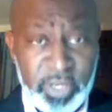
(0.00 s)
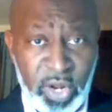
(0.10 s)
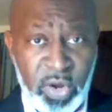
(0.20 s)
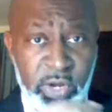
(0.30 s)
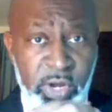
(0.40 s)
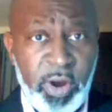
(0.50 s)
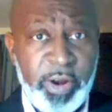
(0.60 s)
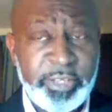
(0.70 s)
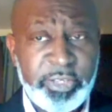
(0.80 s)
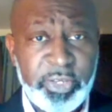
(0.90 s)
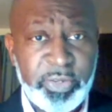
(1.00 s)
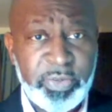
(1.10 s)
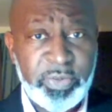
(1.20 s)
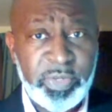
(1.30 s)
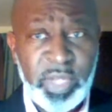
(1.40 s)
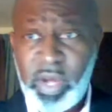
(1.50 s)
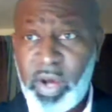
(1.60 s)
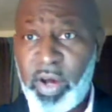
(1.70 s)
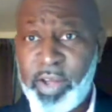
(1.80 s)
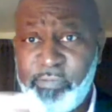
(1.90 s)
those garden tools,
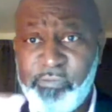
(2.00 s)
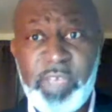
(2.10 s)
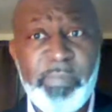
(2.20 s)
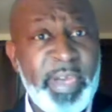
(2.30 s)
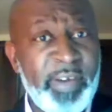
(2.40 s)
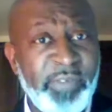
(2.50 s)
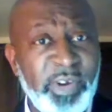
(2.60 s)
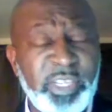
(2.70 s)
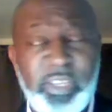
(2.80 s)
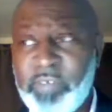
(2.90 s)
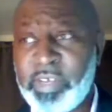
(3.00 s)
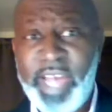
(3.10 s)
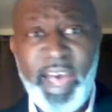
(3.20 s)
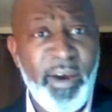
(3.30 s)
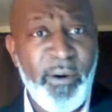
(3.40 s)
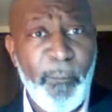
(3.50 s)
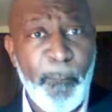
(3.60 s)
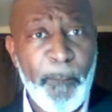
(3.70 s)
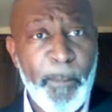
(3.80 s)
or the female version of a dog,